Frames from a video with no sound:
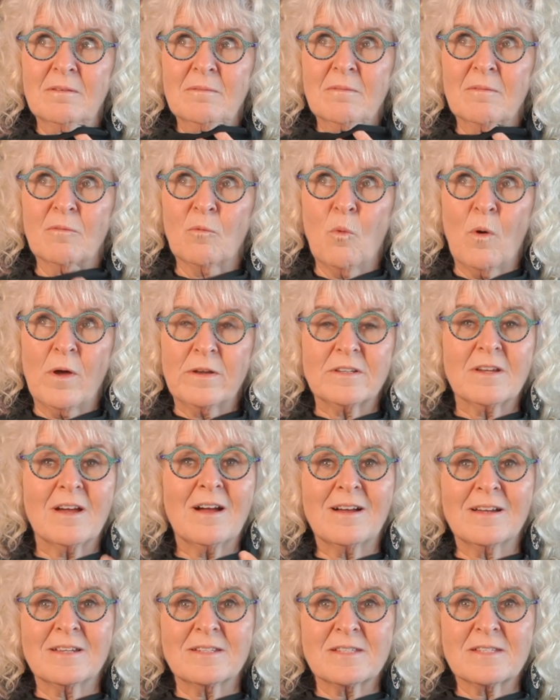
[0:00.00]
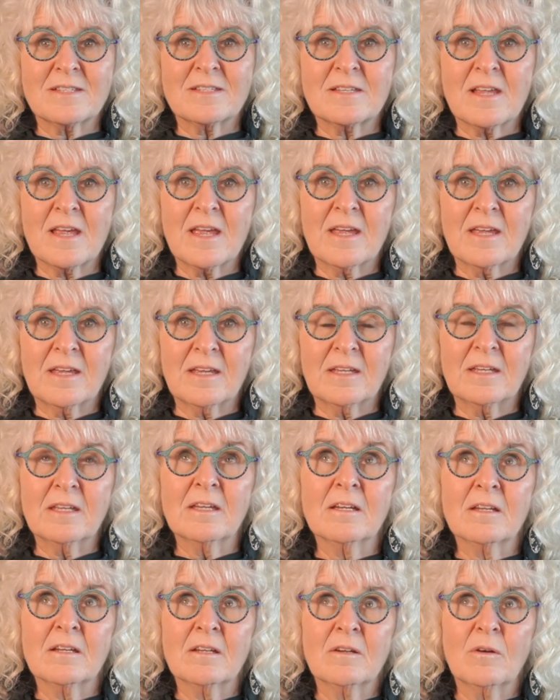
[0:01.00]
what I say
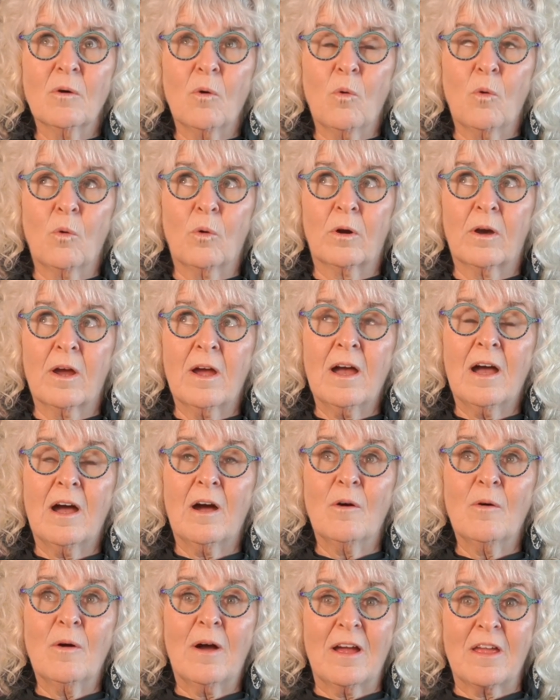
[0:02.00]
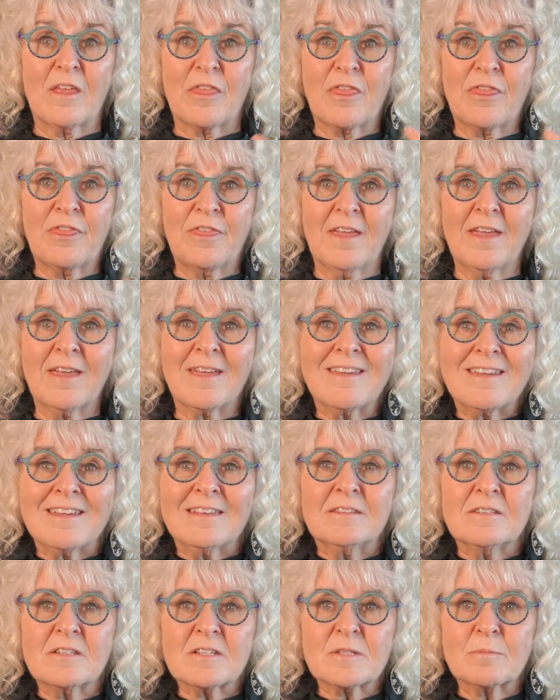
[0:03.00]
or how I think
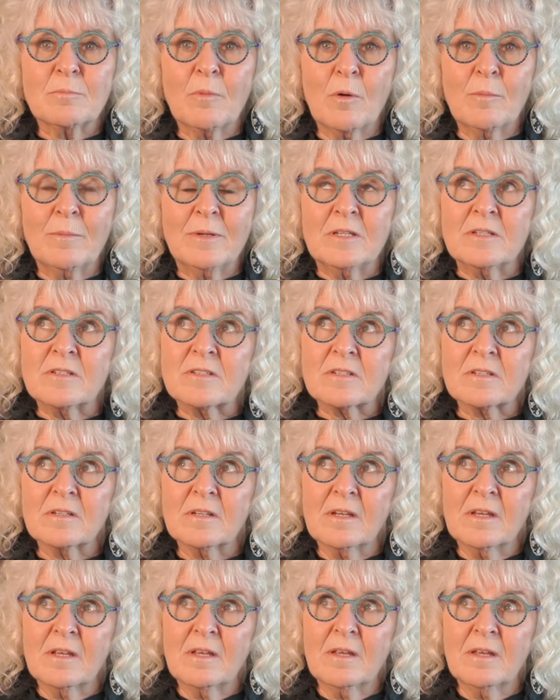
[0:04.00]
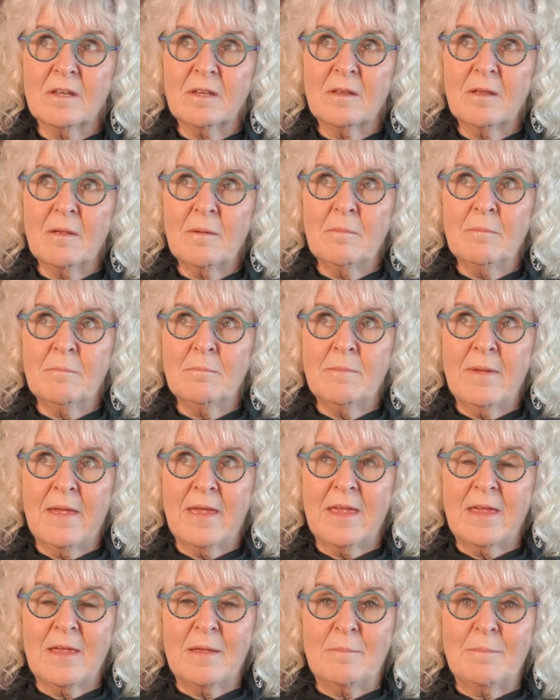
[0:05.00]
in this moment
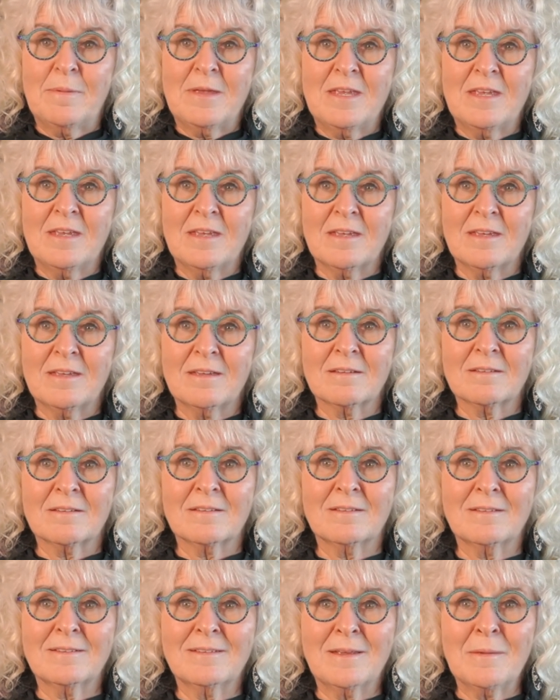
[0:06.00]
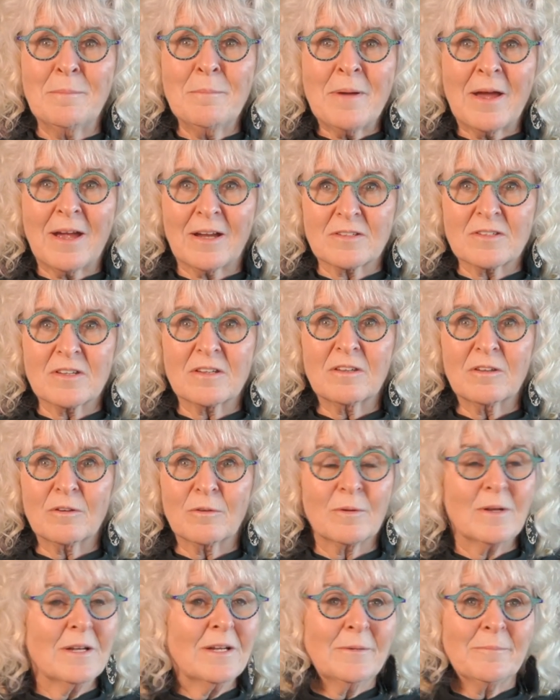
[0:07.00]
may be impacting
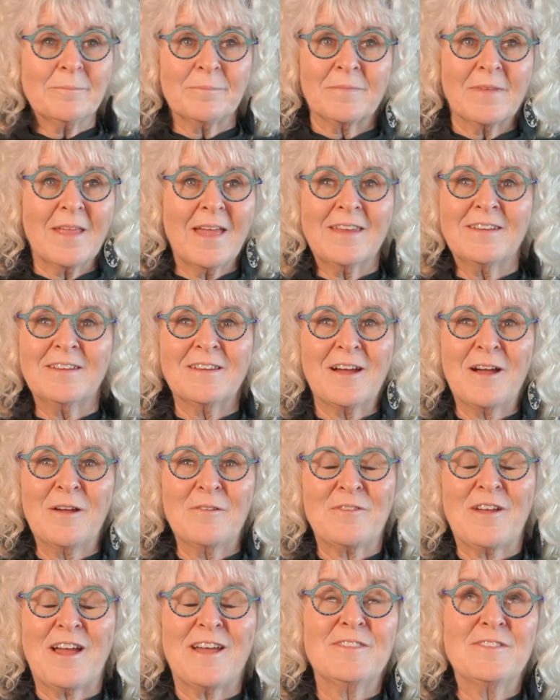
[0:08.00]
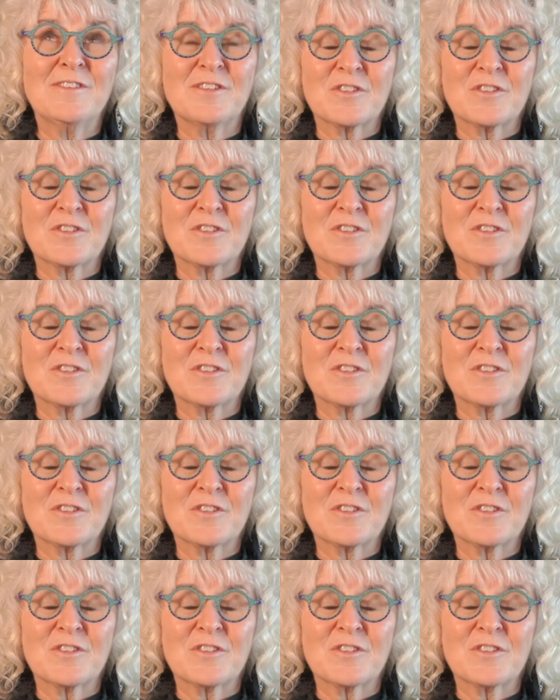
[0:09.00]
you. And I've had this